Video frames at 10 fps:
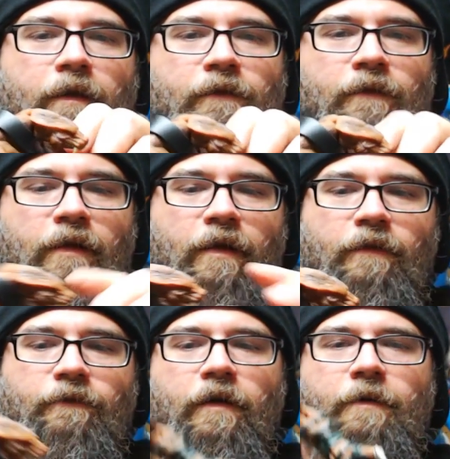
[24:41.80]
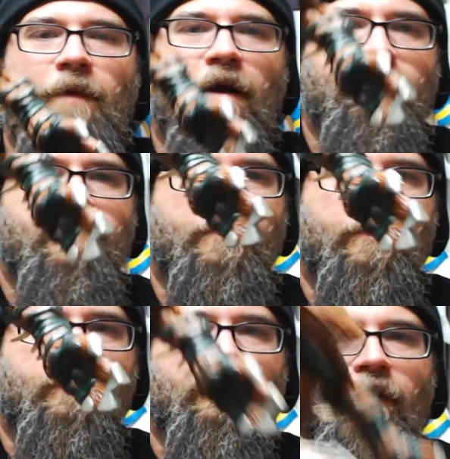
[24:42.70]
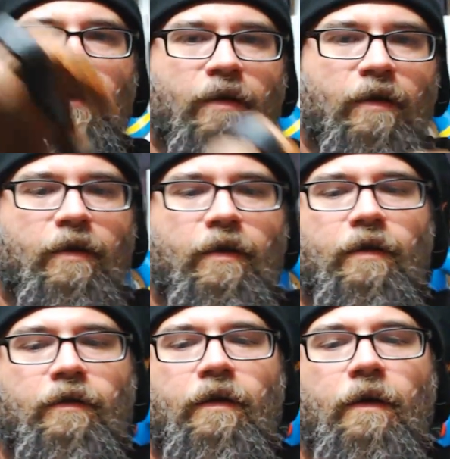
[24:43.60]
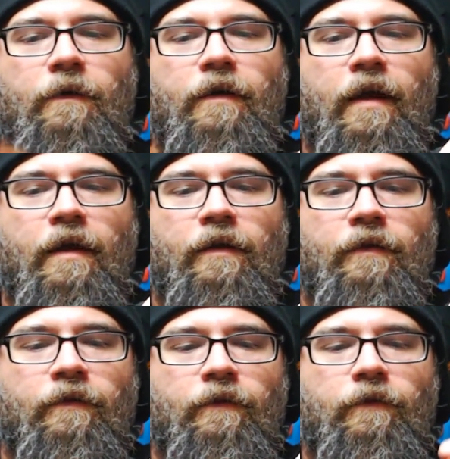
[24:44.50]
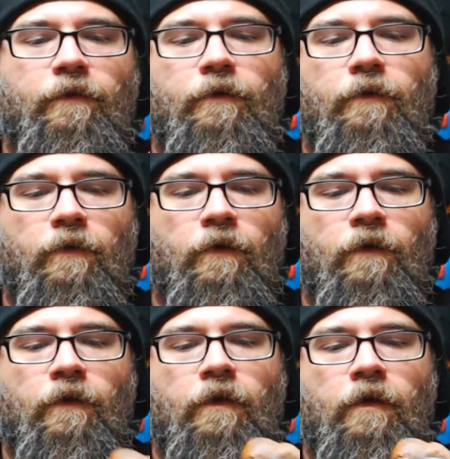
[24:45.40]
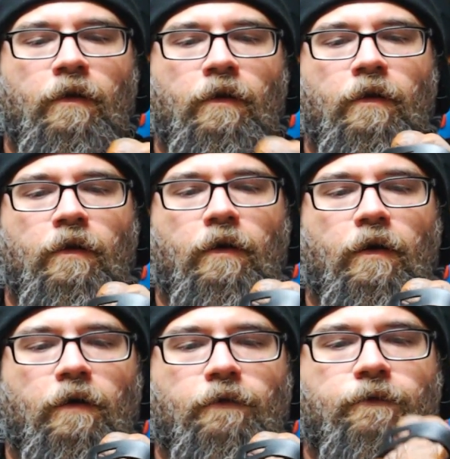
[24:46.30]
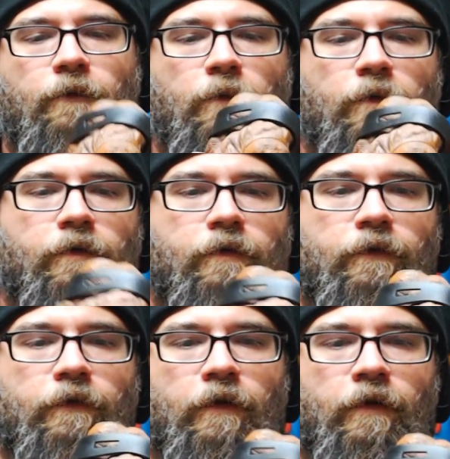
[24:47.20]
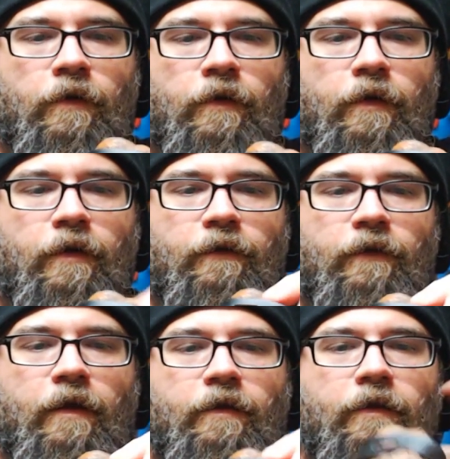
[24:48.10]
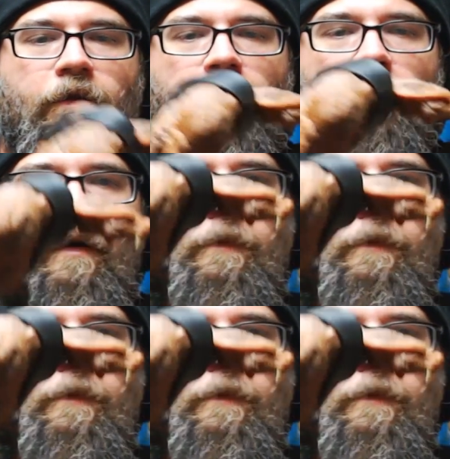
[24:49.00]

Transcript: is neat, very monstrous. He could go down to all fours, and his head could go